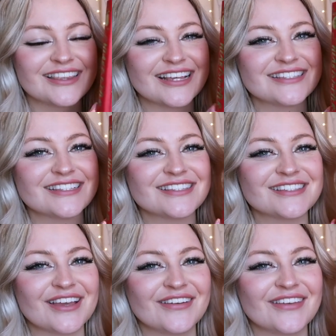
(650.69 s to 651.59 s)
This is
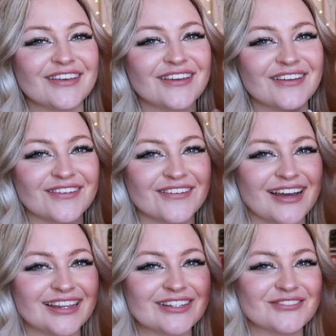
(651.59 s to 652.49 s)
so cute.
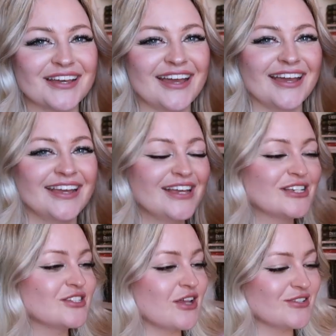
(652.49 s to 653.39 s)
I love it.
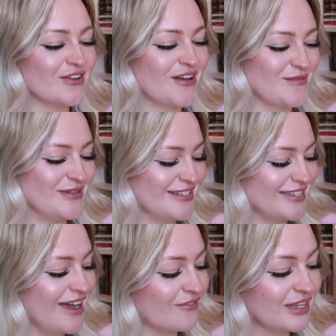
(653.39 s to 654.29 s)
So, so happy
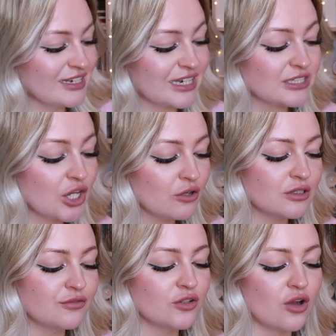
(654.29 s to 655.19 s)
to have this. I
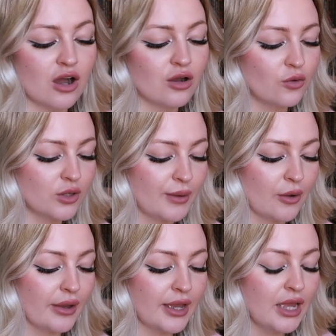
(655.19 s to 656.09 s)
totally forgot all
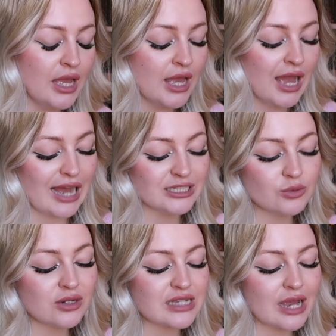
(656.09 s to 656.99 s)
about it. And to
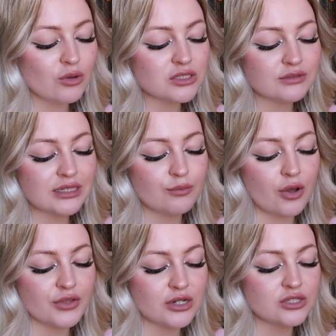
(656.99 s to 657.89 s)
be honest, I wasn't really
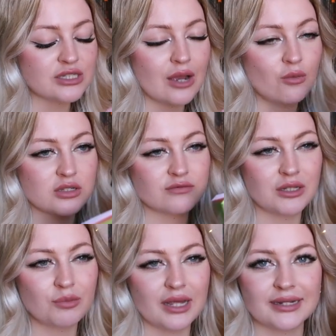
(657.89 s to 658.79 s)
bothered because I wasn't
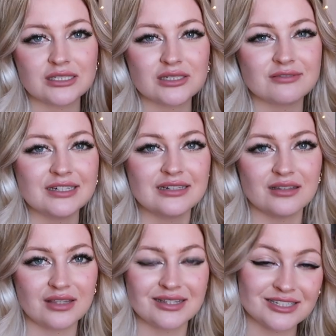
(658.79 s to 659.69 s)
really planning to
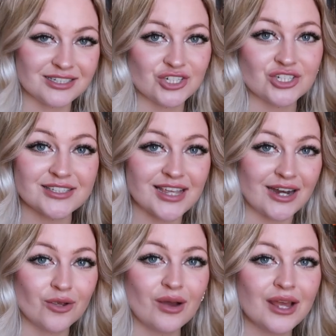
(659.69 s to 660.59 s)
read these editions
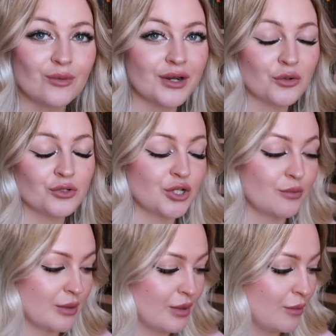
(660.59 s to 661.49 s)
anyway when I ordered
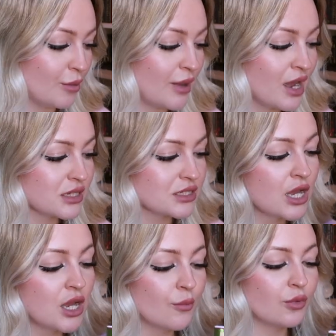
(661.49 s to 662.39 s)
my paperbacks.
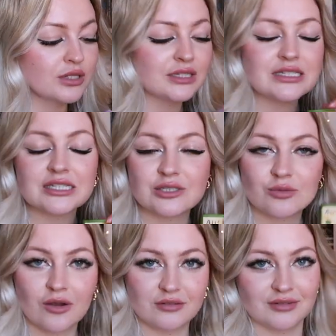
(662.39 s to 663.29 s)
But at least this
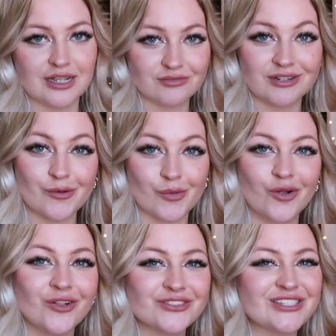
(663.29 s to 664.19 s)
one is readable.